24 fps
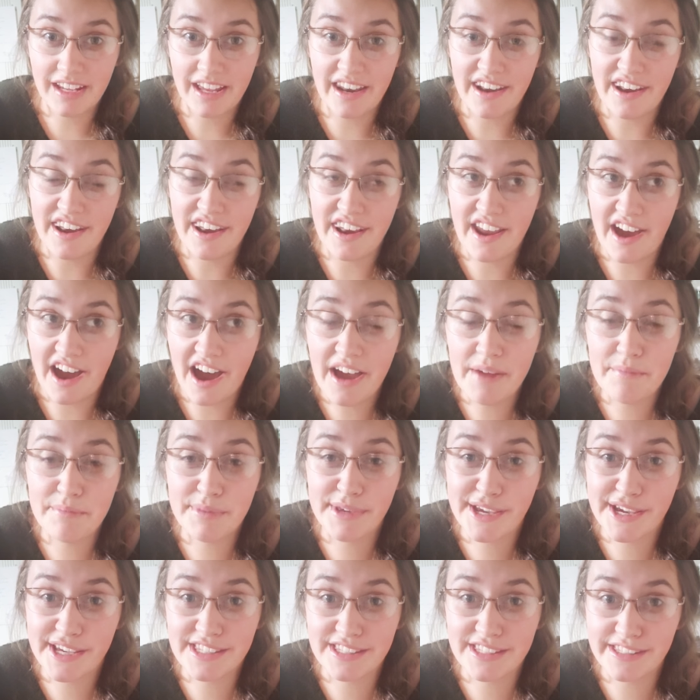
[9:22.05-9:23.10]
Not
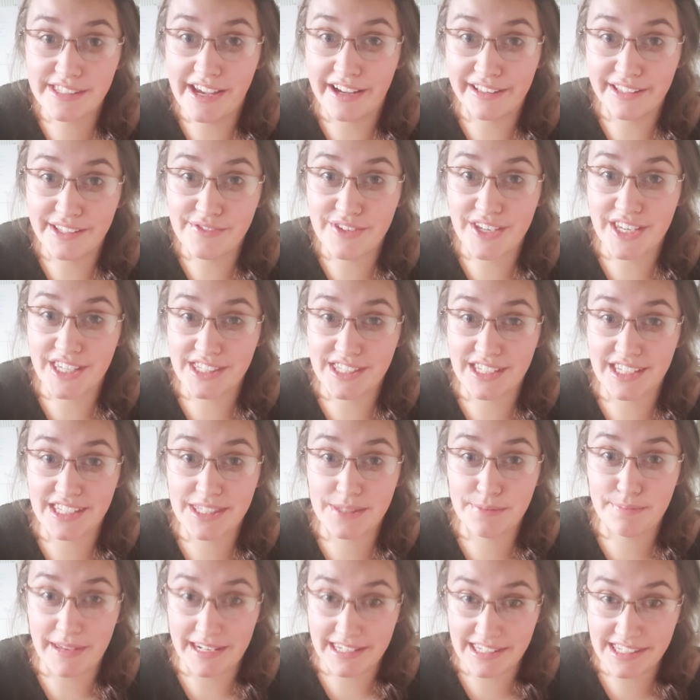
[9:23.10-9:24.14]
because Young Living's
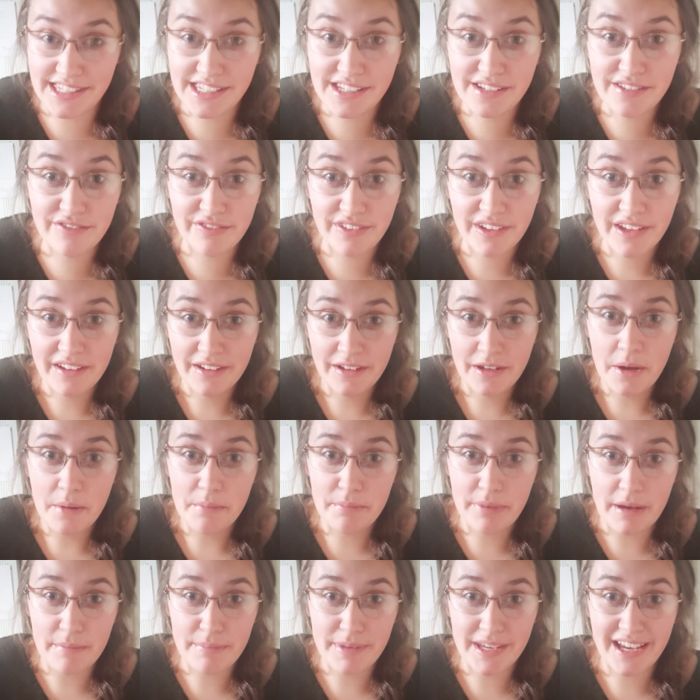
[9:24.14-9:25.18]
expensive,
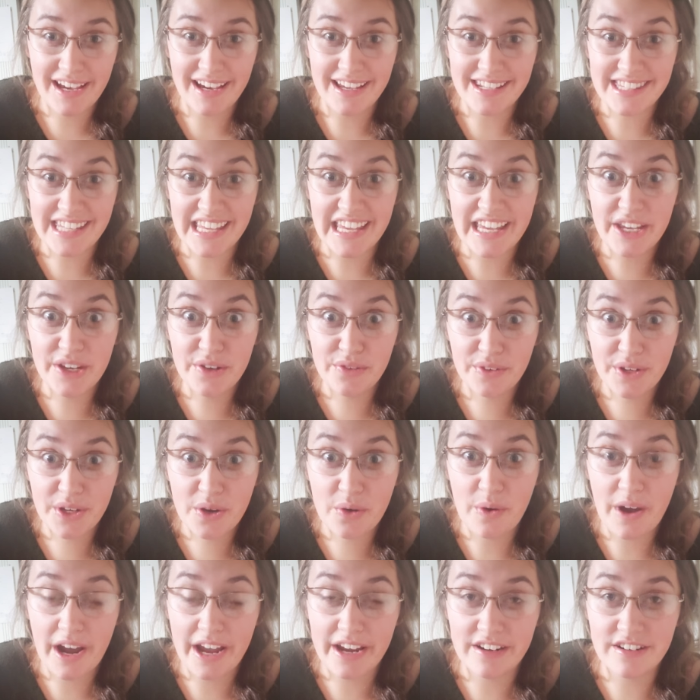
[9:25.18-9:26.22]
but because it
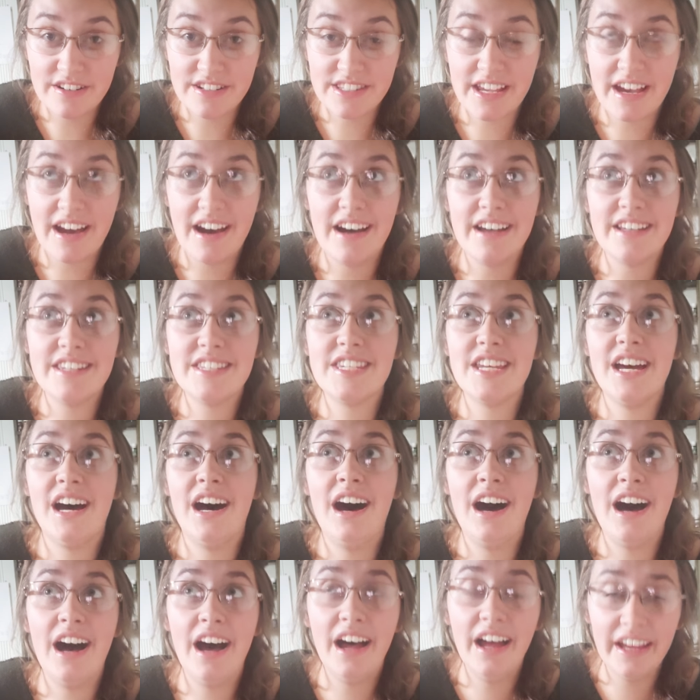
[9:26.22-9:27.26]
requires a
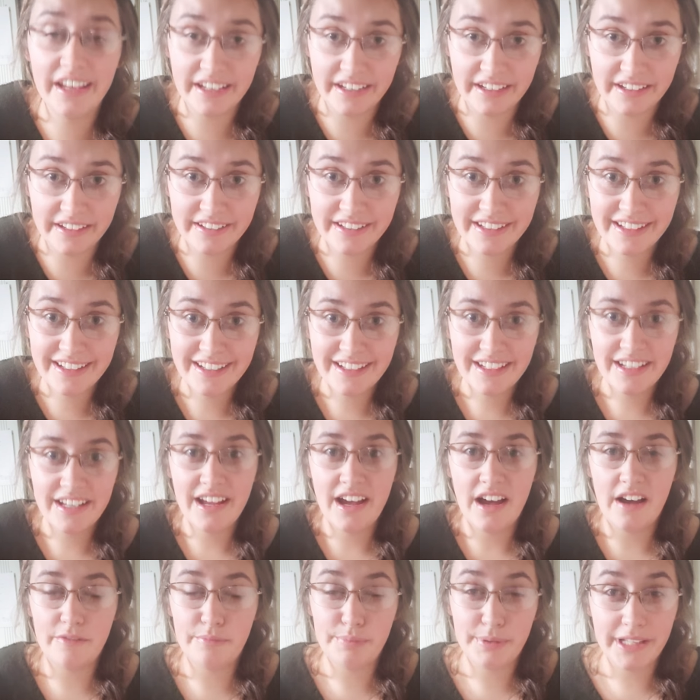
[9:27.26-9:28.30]
ton
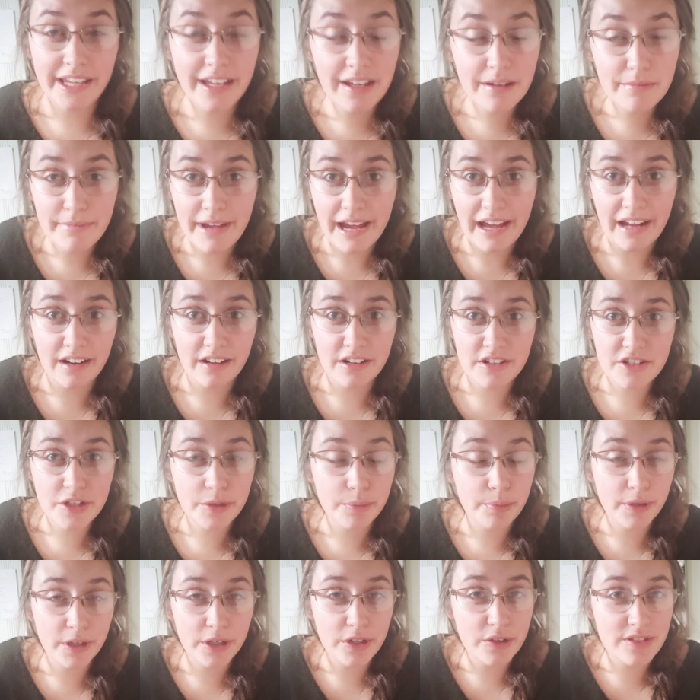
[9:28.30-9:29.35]
of plant matter to
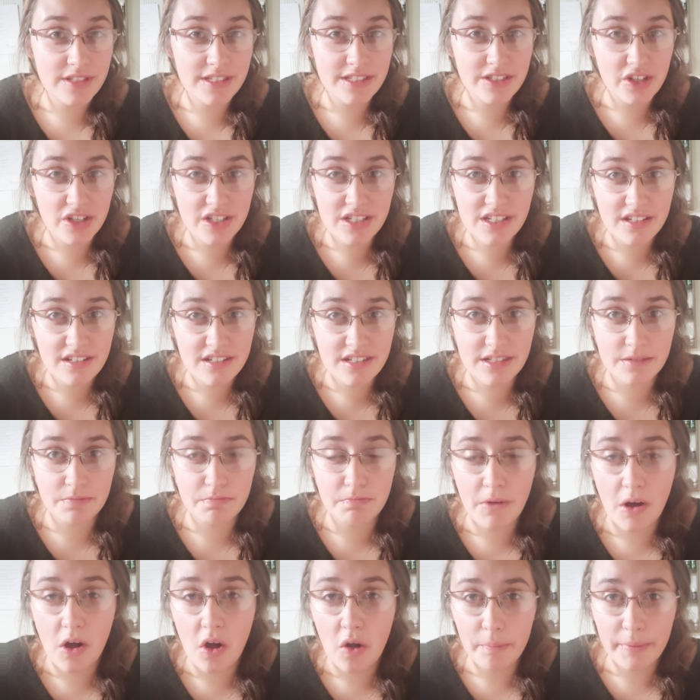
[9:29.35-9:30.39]
produce just a
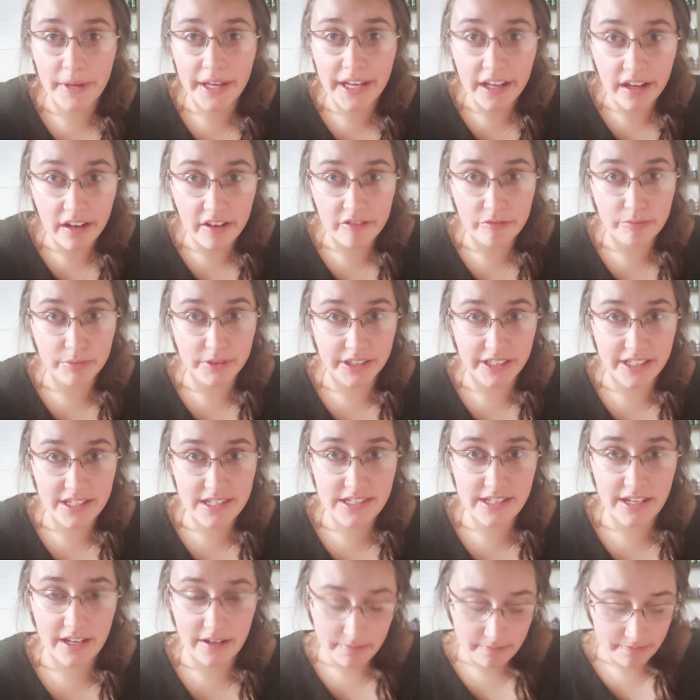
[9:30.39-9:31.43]
small bit of
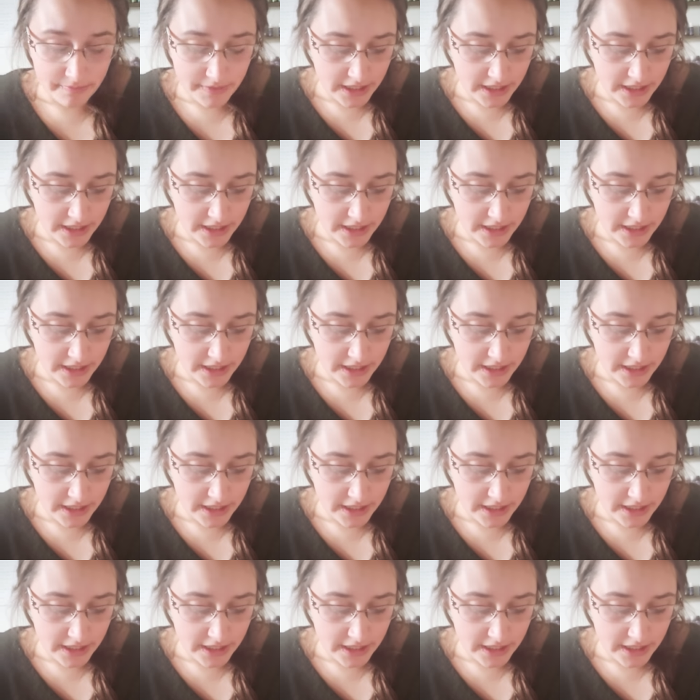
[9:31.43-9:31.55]
Melissa.